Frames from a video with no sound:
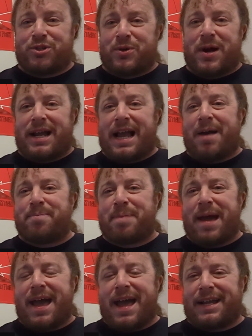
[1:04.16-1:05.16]
sure I got
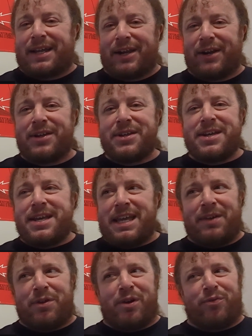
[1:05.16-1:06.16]
back. And
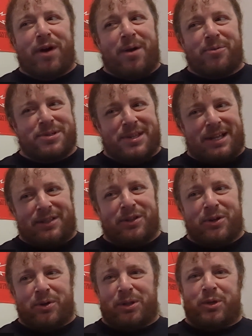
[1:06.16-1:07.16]
even if I was like
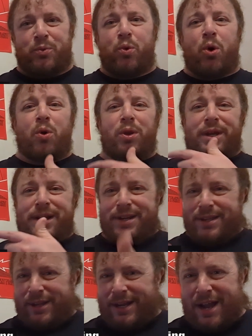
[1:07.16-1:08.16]
literally rolling
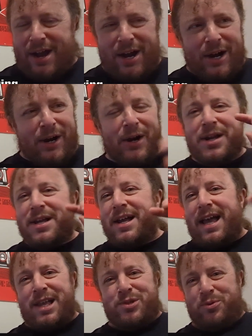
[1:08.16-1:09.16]
into the car
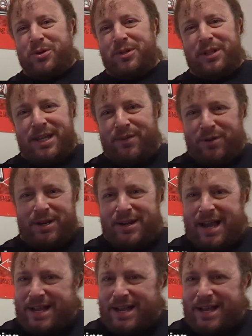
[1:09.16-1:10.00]
as we were leaving,